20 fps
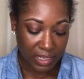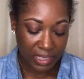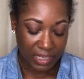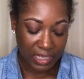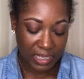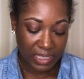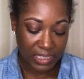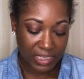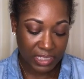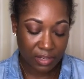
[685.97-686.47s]

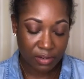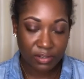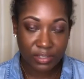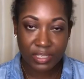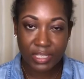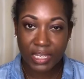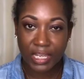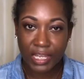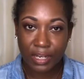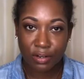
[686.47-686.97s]
is there's
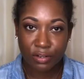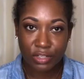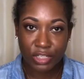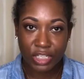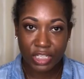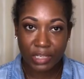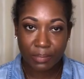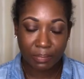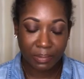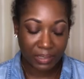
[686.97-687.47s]

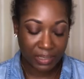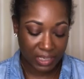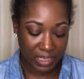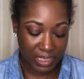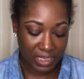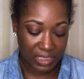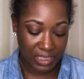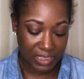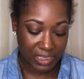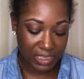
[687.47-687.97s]
energy
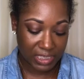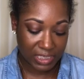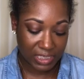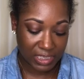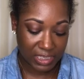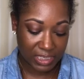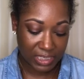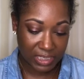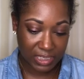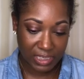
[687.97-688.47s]

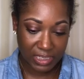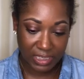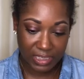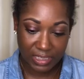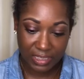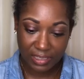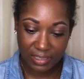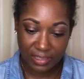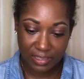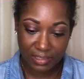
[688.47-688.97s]
placed
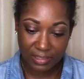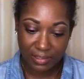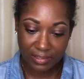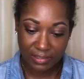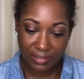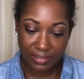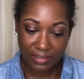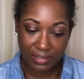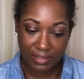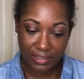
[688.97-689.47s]

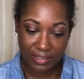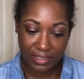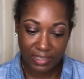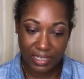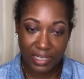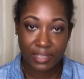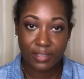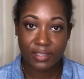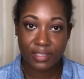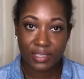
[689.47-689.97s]

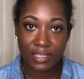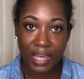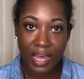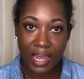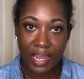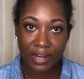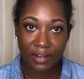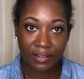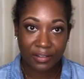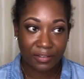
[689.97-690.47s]

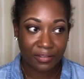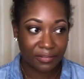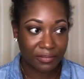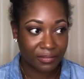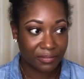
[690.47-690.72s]
inside of